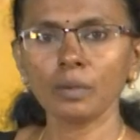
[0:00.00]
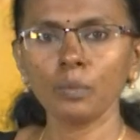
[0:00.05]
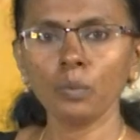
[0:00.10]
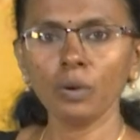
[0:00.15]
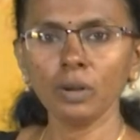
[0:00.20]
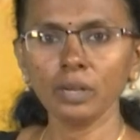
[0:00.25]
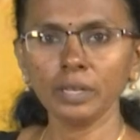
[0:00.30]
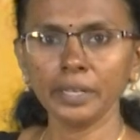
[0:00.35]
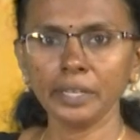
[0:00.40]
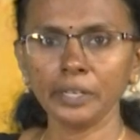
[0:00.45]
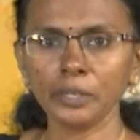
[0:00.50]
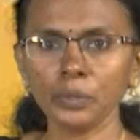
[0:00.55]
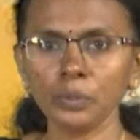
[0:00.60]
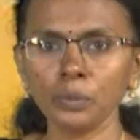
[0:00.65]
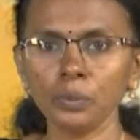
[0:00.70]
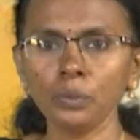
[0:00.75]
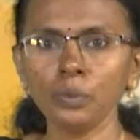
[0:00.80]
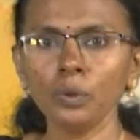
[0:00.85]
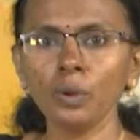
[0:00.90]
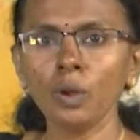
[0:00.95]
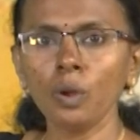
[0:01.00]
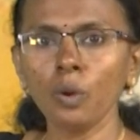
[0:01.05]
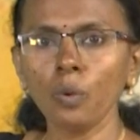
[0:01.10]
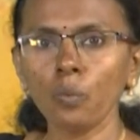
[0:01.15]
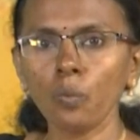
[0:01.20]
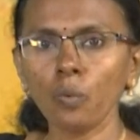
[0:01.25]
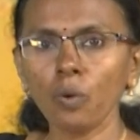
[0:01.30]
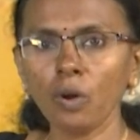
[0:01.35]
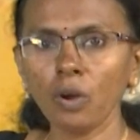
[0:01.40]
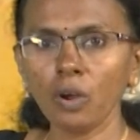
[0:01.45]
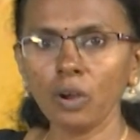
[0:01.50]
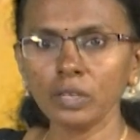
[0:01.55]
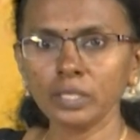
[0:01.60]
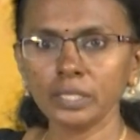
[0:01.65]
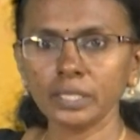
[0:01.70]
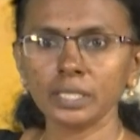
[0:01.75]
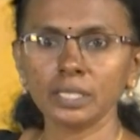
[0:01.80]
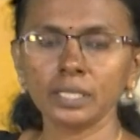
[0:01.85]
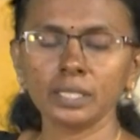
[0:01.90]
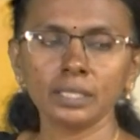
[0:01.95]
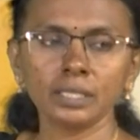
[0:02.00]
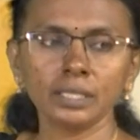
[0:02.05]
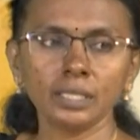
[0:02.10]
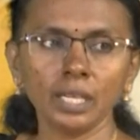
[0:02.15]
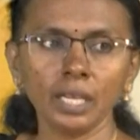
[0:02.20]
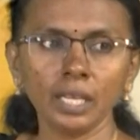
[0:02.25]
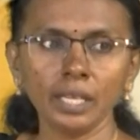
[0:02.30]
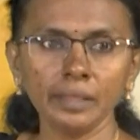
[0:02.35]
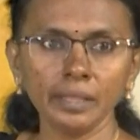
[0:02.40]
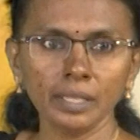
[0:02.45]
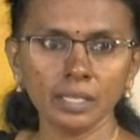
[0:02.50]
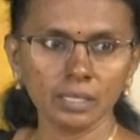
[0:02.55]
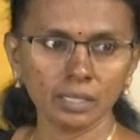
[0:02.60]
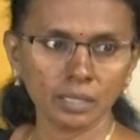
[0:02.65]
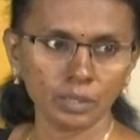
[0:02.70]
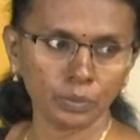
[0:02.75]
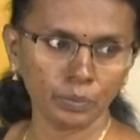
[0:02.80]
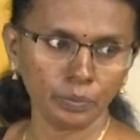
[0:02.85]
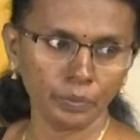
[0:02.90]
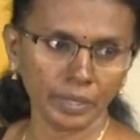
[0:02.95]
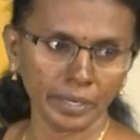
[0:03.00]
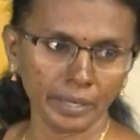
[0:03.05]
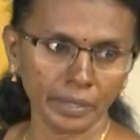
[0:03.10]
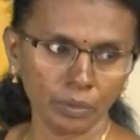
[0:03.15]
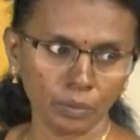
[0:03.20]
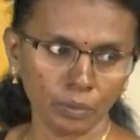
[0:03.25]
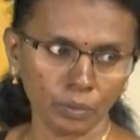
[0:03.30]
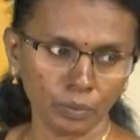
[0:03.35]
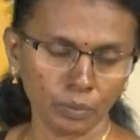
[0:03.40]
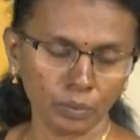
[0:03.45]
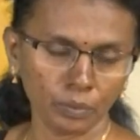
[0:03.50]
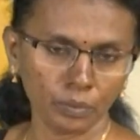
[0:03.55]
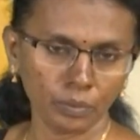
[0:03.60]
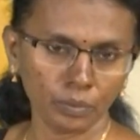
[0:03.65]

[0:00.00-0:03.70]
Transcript: What did you watch in this video?